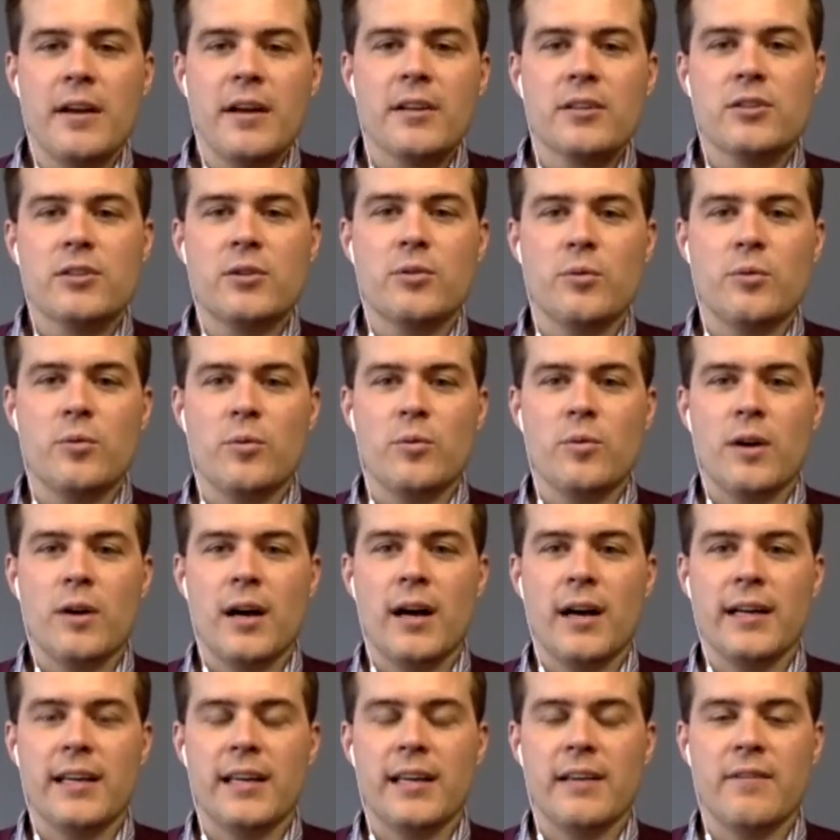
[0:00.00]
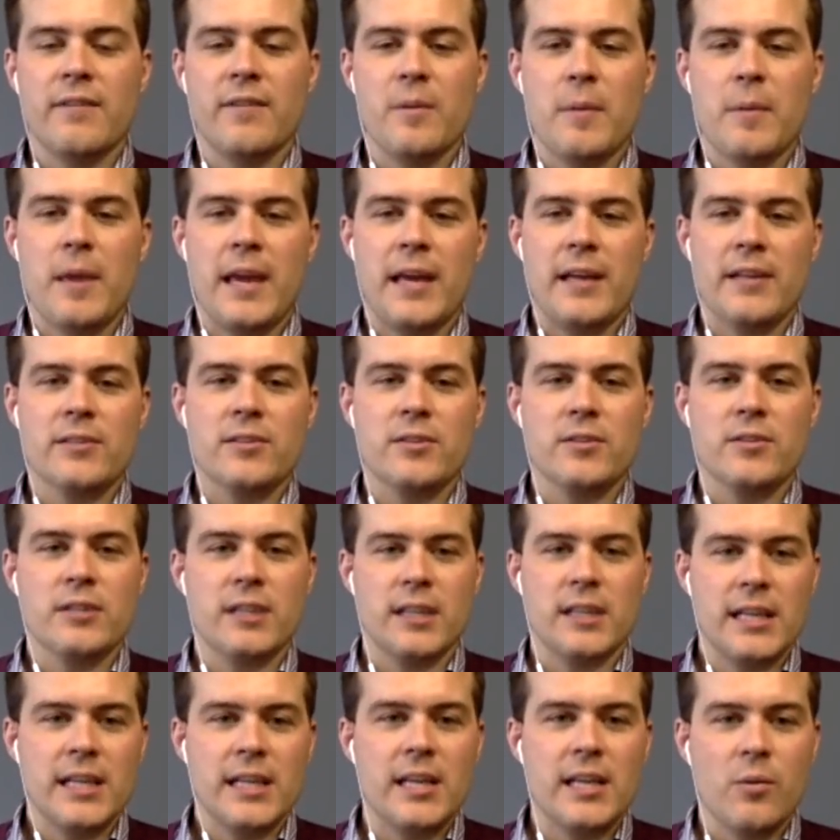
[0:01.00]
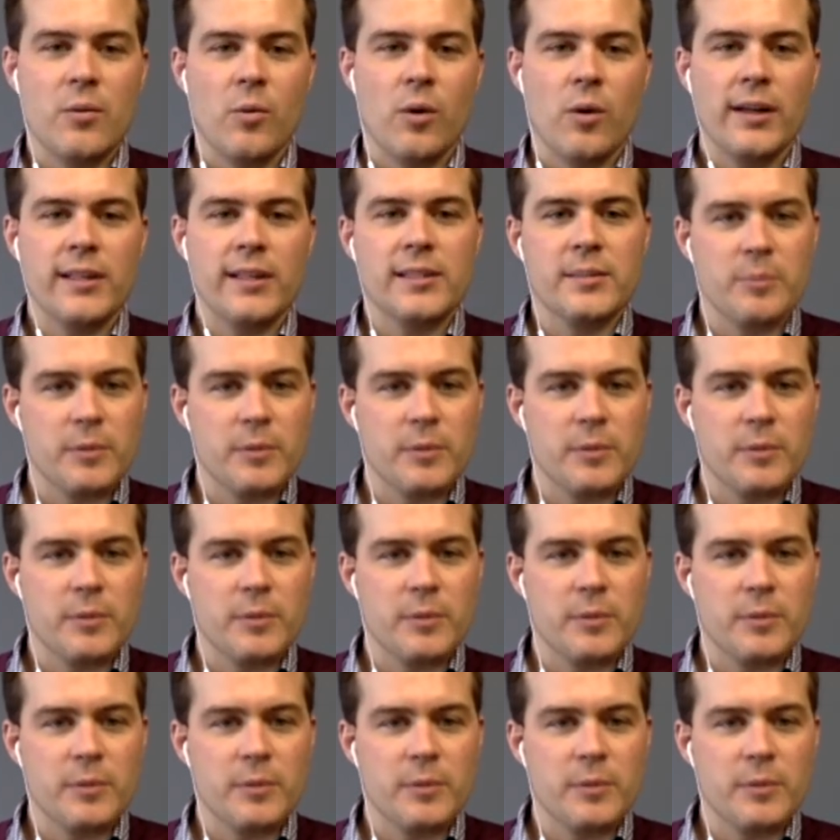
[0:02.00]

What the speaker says: to give him answers that he wants,